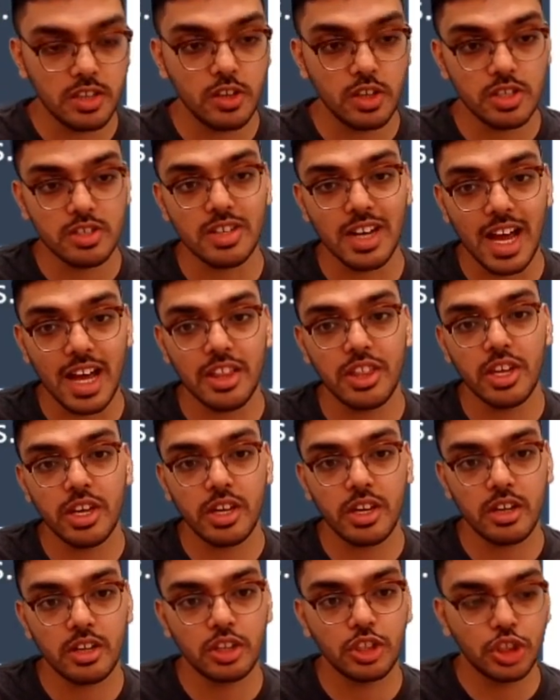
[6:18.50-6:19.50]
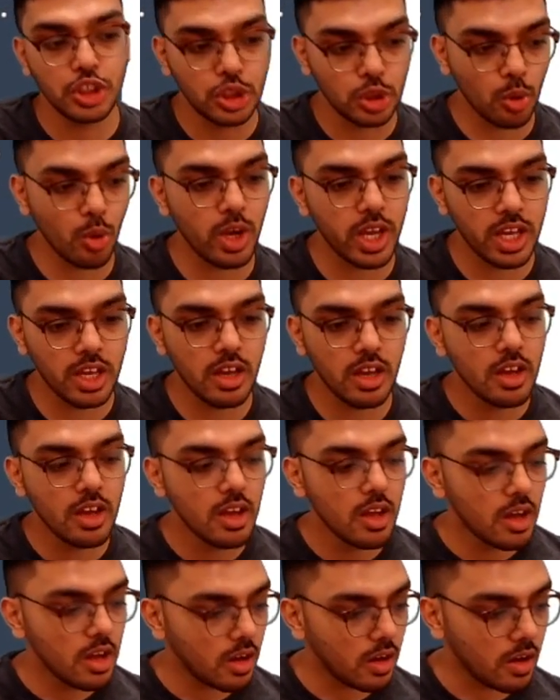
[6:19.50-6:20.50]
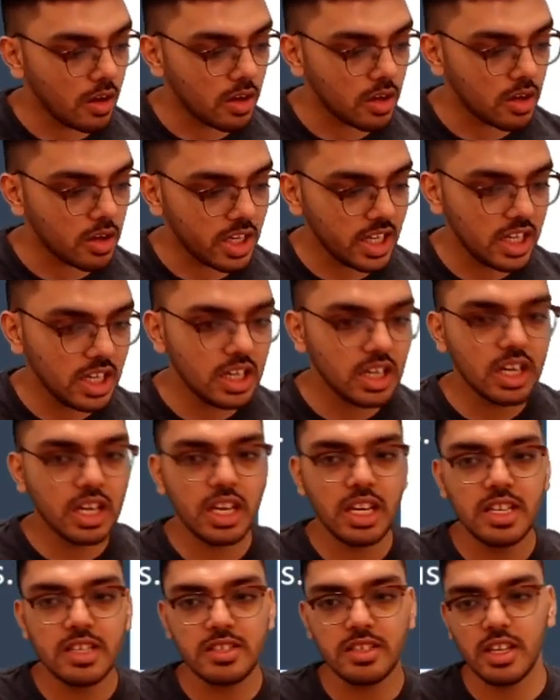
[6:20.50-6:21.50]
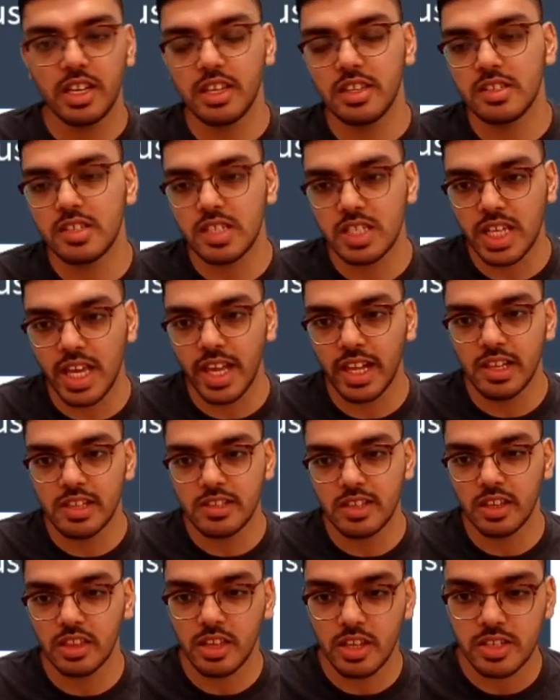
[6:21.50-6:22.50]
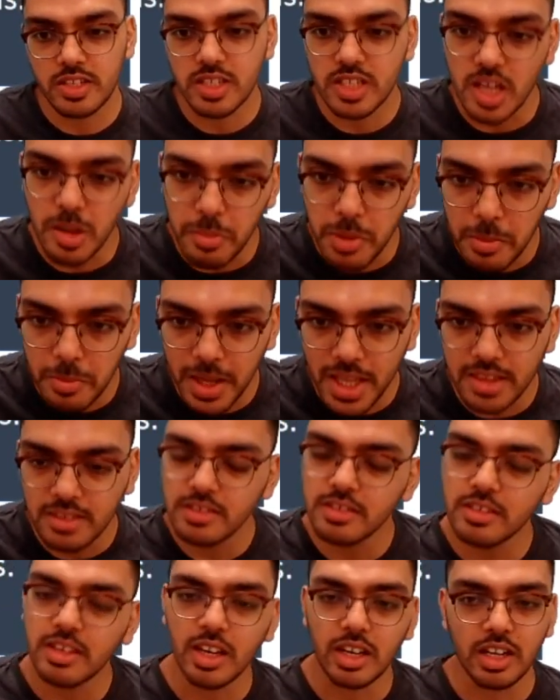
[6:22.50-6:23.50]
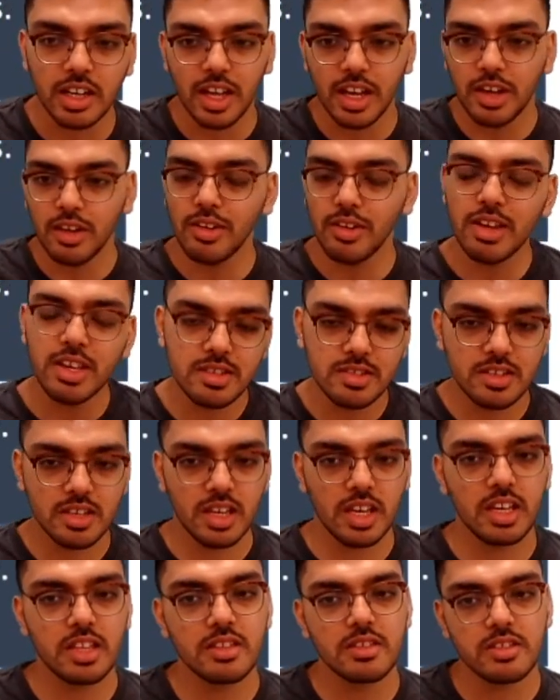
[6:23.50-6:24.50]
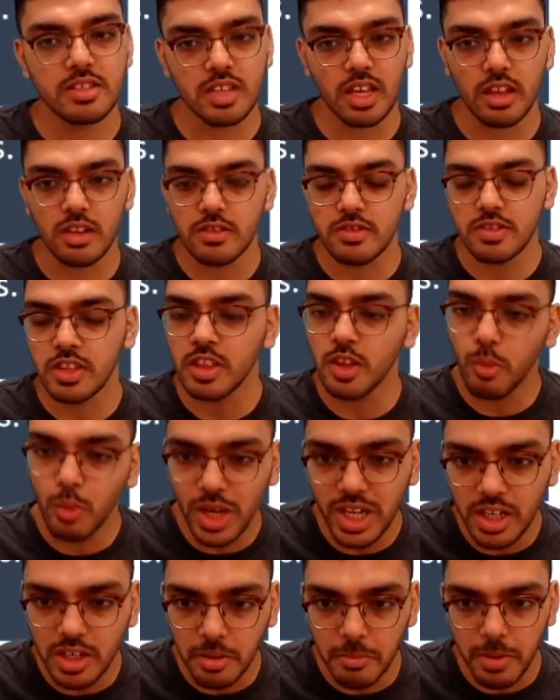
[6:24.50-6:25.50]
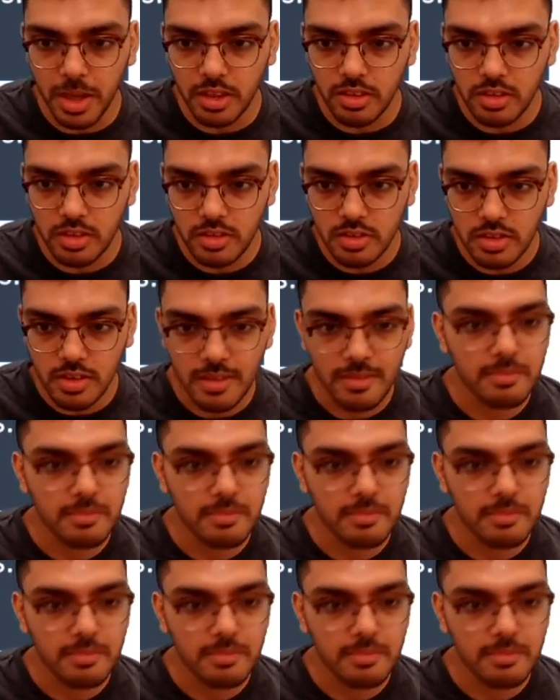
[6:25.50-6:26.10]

rather showing increase in sales in the summer months and decrease in sales in the winter months.